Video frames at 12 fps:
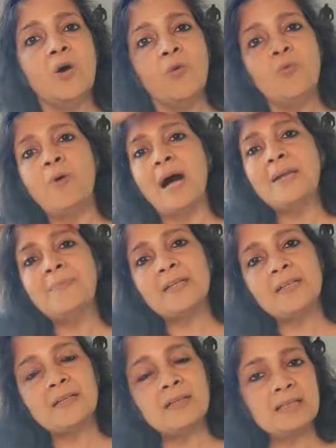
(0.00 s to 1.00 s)
one
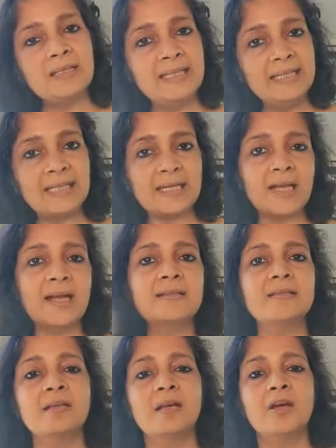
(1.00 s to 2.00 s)
particular thing that
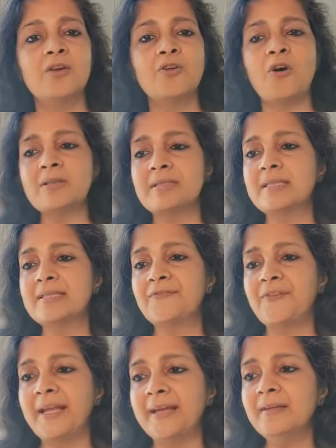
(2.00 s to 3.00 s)
has caused this
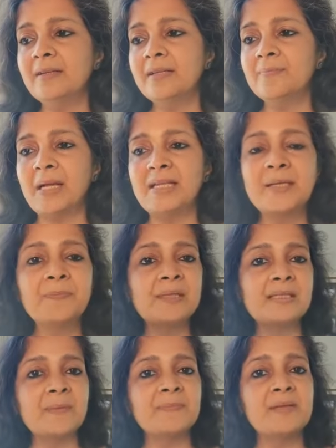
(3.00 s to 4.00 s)
flare.
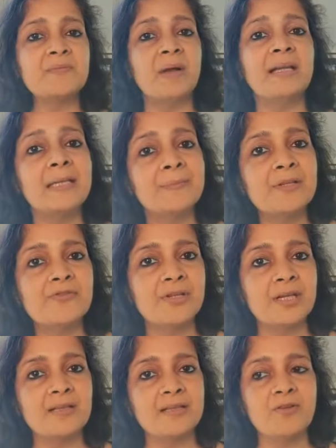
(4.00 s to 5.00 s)
Sometimes multiple
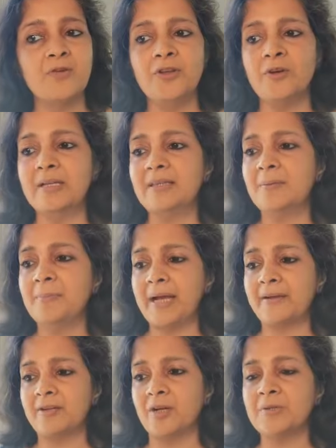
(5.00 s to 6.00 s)
triggers are going on in the
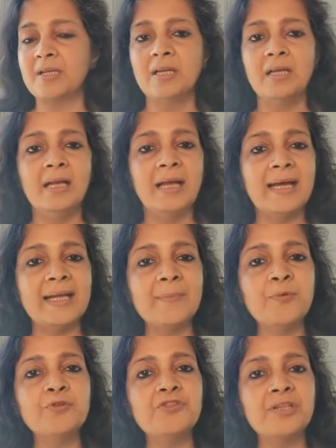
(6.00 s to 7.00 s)
background. And
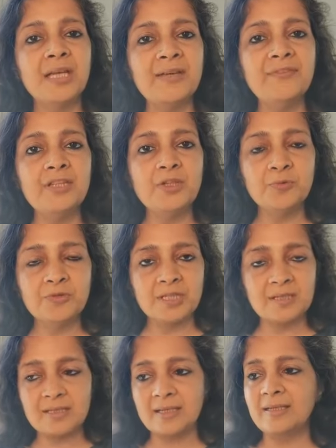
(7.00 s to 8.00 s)
I'm going to share with you
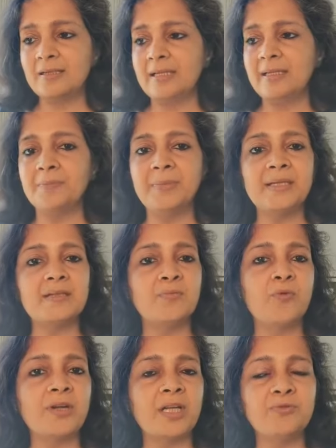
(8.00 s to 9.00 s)
just in a bit
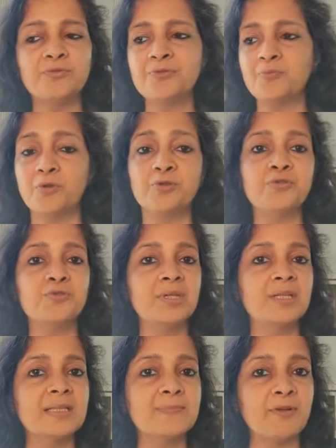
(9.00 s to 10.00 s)
what those
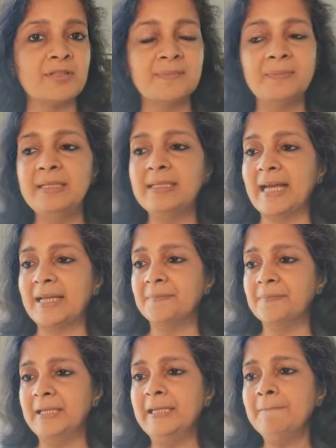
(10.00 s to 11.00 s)
triggers possibly
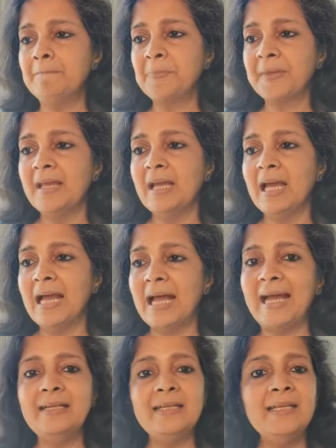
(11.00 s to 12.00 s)
can be.
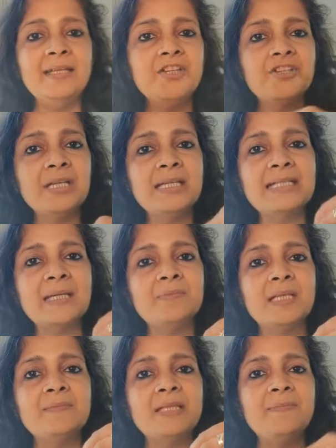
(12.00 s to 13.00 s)
And initially,
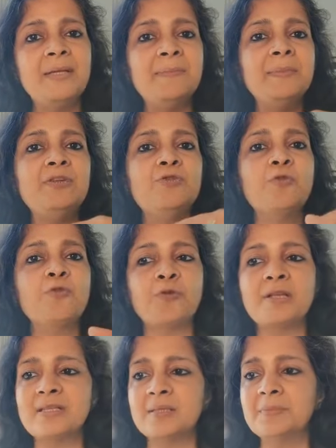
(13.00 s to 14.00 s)
sometimes there may be no
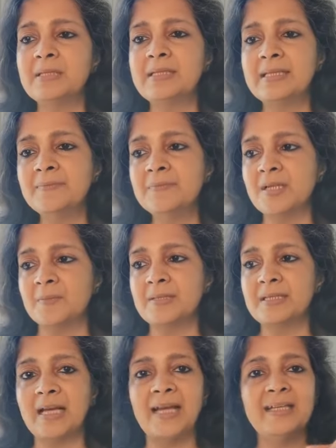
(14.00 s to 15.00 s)
noticeable symptoms,